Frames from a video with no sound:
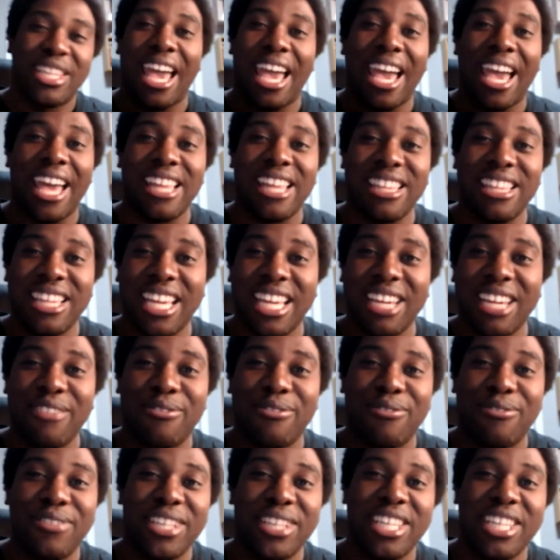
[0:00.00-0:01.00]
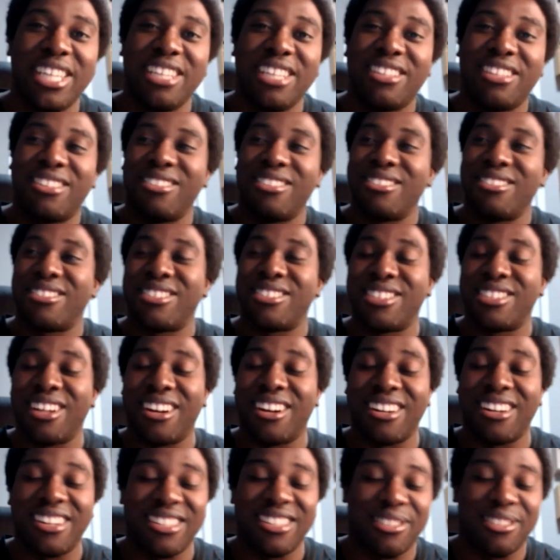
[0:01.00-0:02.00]
add late fees,
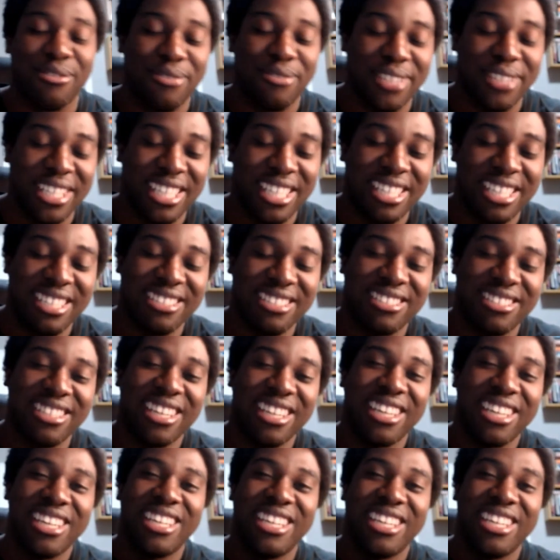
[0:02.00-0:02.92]
surcharge fees,